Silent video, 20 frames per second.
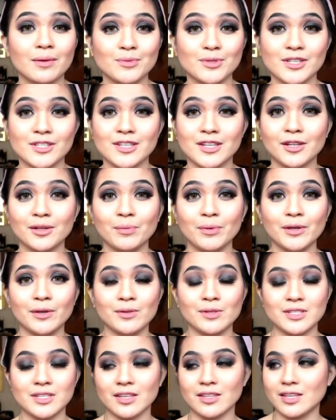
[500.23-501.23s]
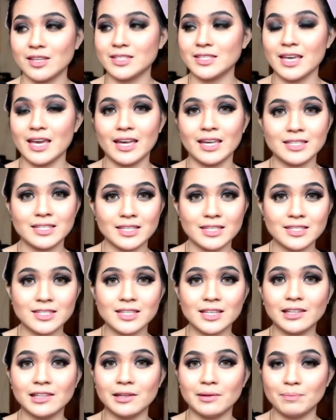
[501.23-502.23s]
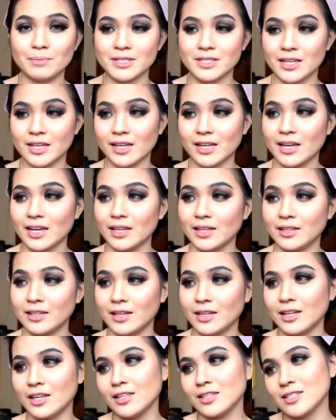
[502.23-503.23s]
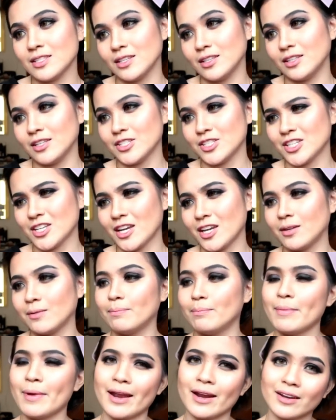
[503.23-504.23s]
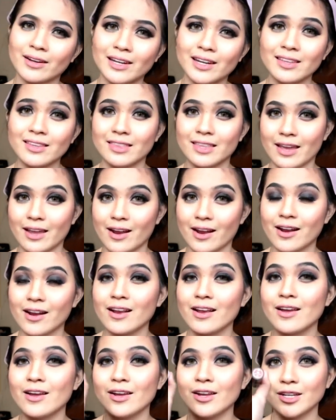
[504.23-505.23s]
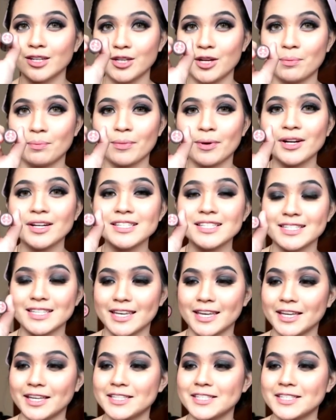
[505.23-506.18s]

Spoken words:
I'm just gonna be using this Essence na lipstick and it is in the shade Barely There, number 6.